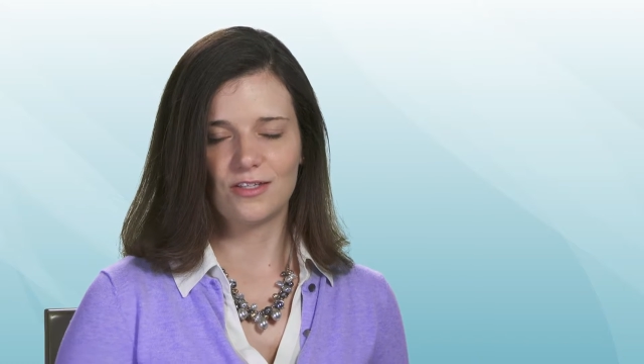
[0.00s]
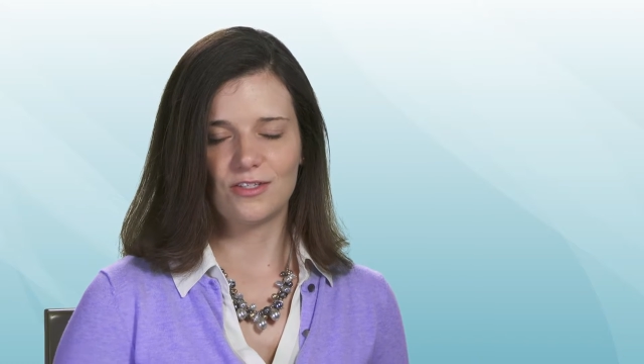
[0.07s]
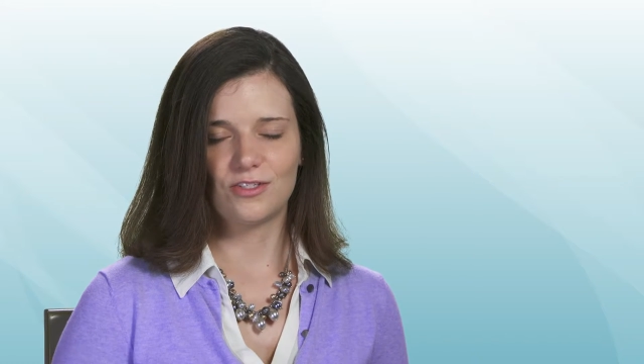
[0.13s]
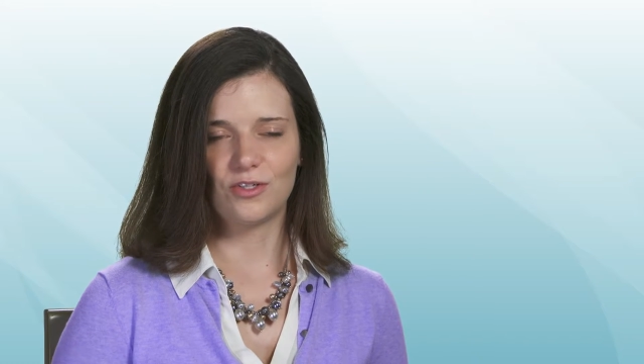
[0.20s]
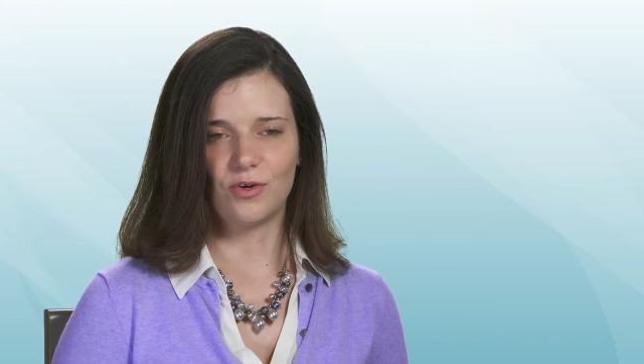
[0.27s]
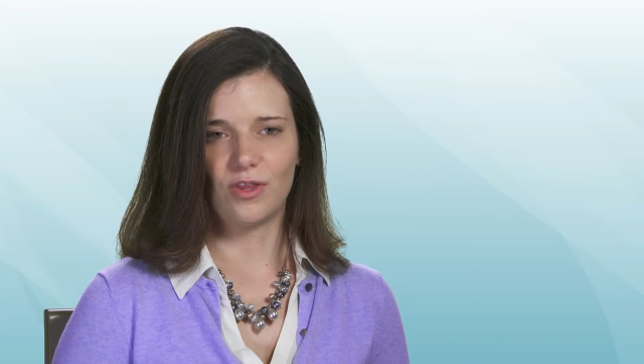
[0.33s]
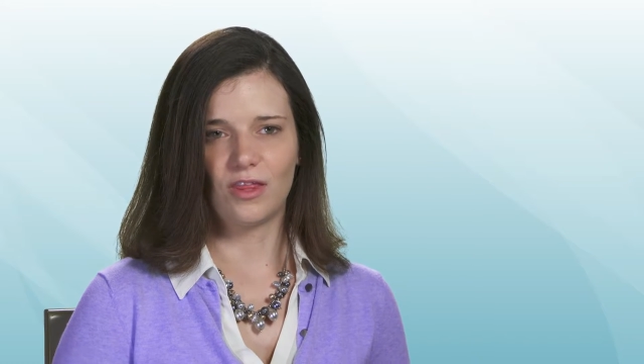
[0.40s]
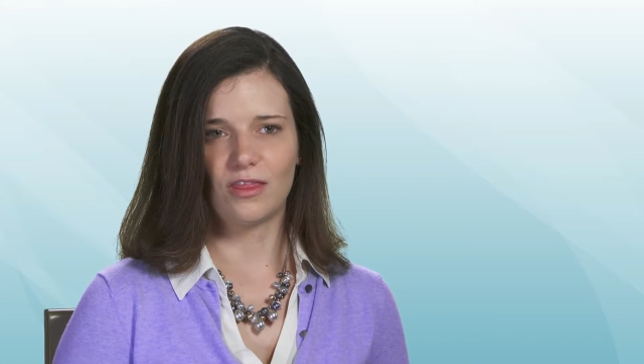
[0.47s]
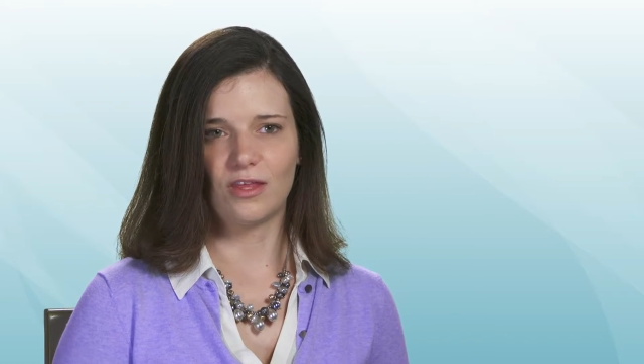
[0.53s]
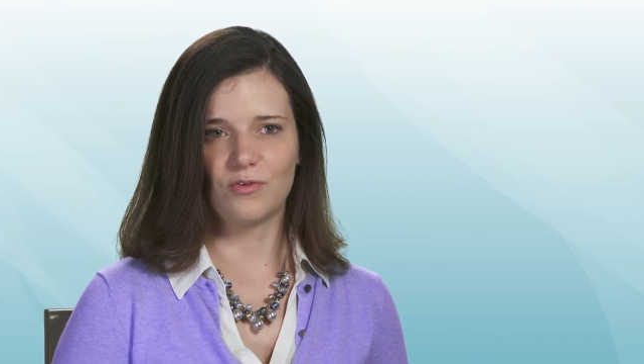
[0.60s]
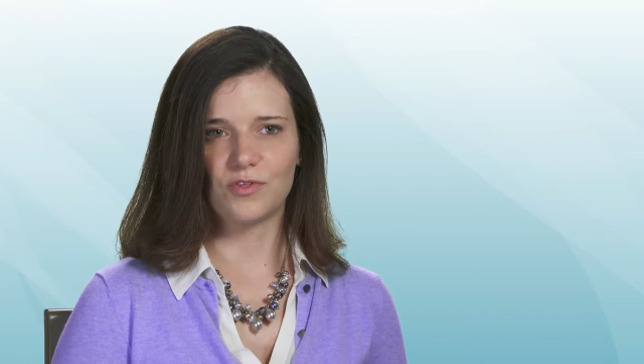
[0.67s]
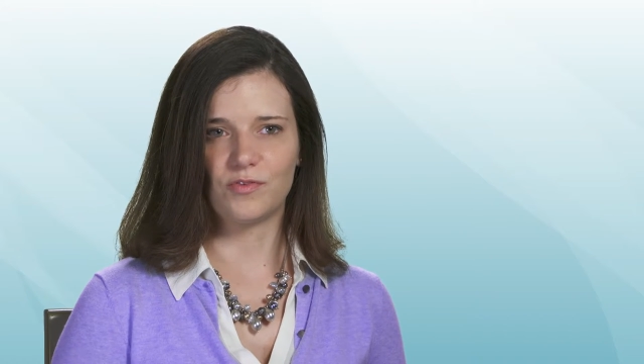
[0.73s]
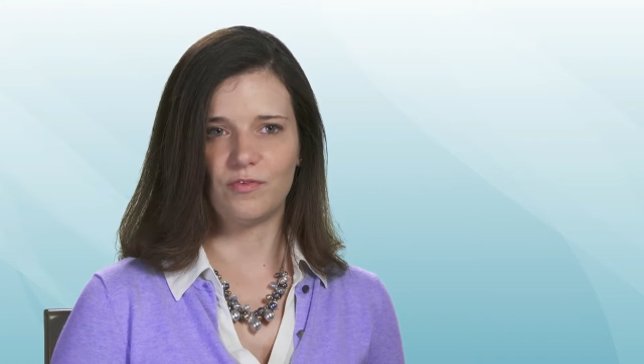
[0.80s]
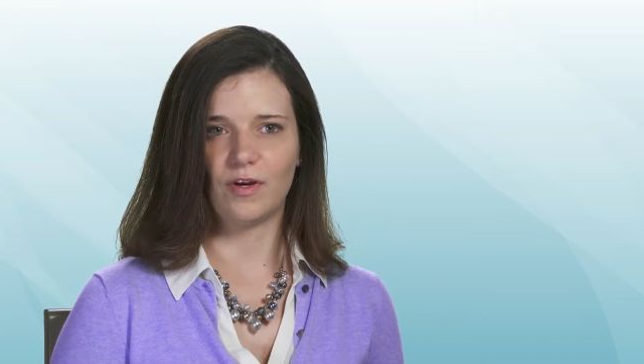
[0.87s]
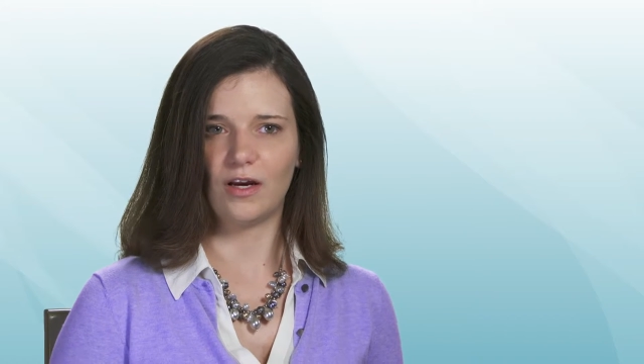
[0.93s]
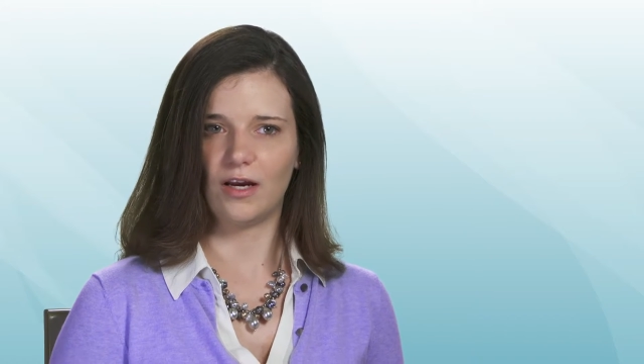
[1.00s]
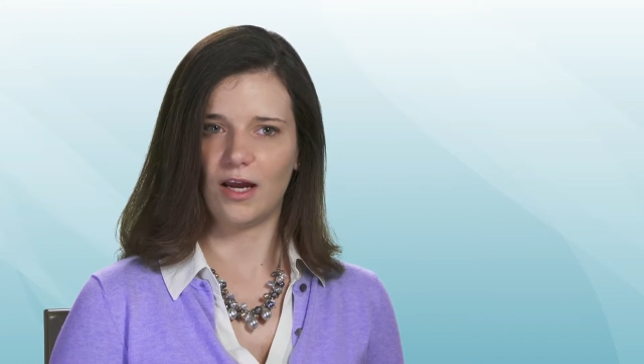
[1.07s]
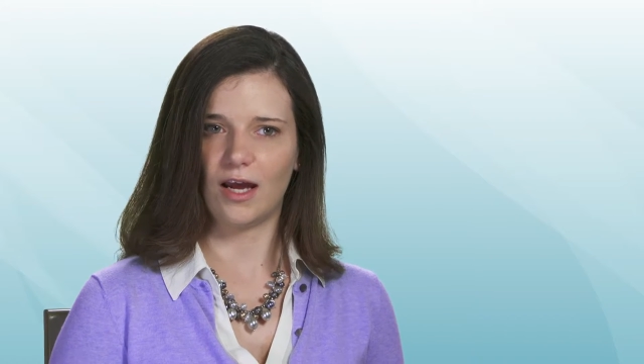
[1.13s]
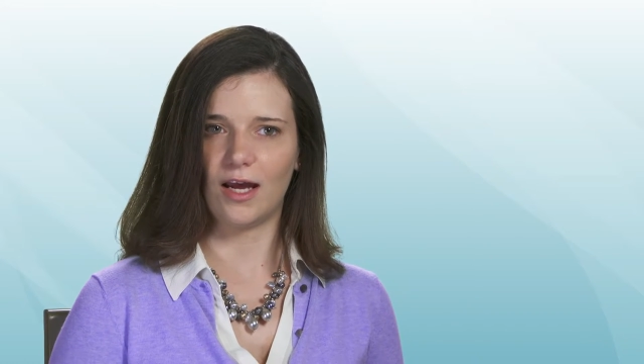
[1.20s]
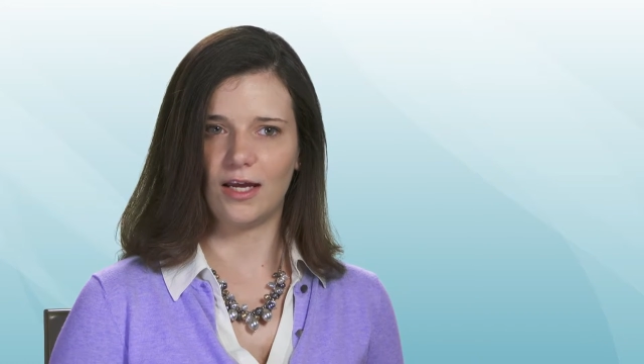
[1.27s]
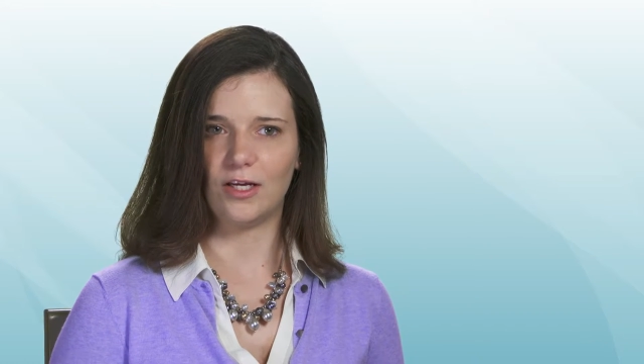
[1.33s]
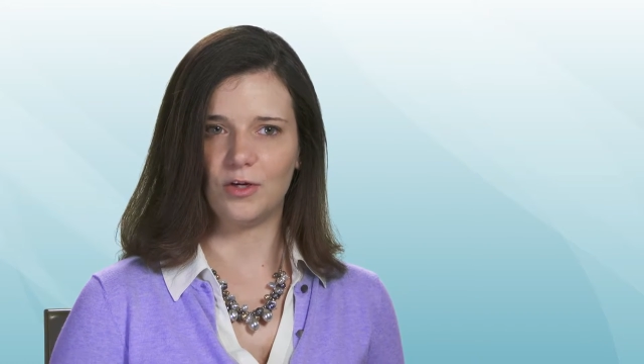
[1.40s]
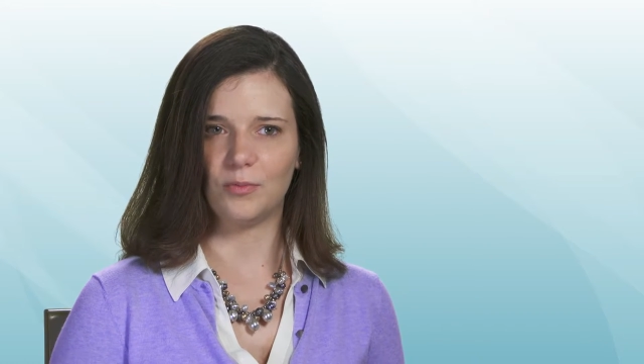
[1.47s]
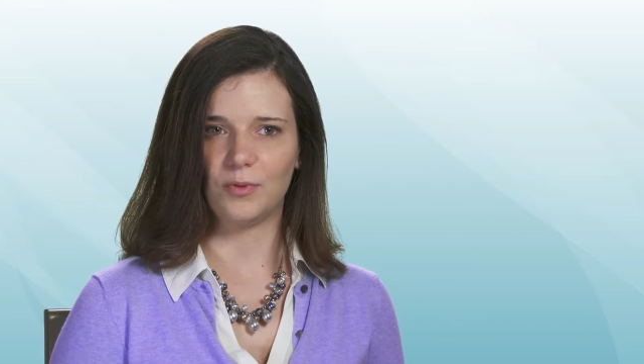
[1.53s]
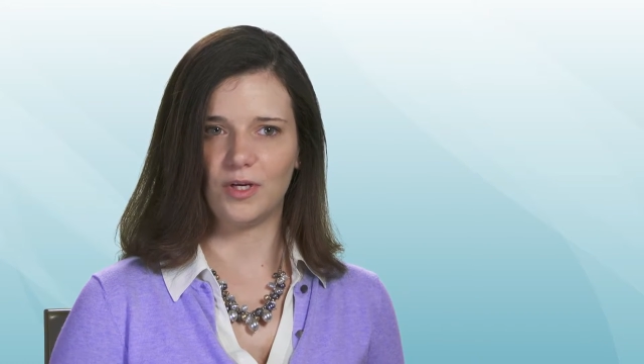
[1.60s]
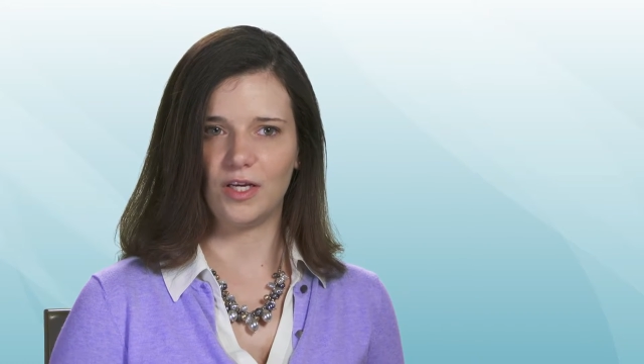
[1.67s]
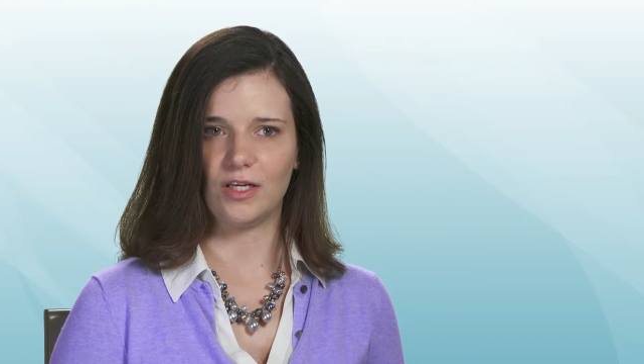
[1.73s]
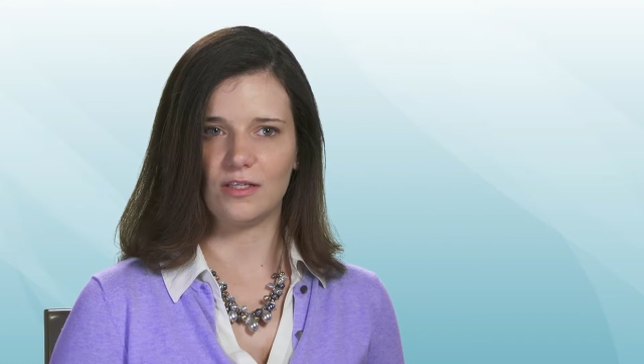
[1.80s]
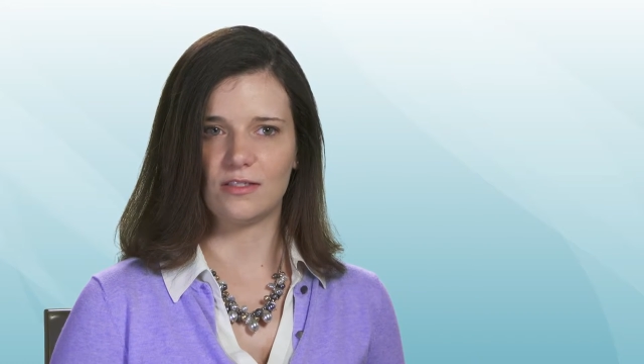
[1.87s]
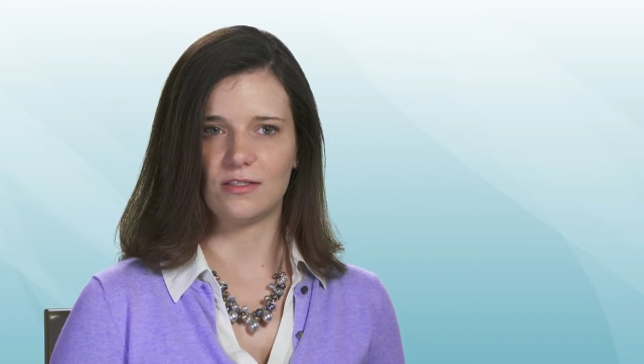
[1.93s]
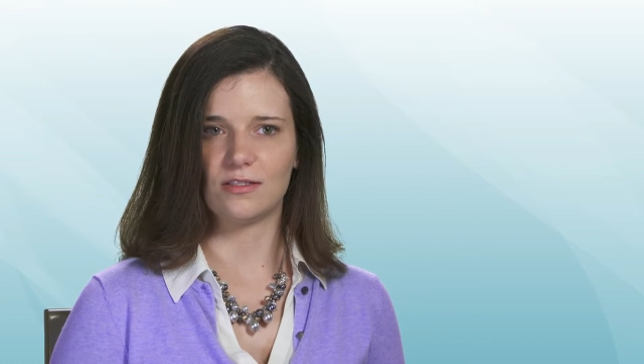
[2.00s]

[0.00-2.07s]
So I think that was very eye-opening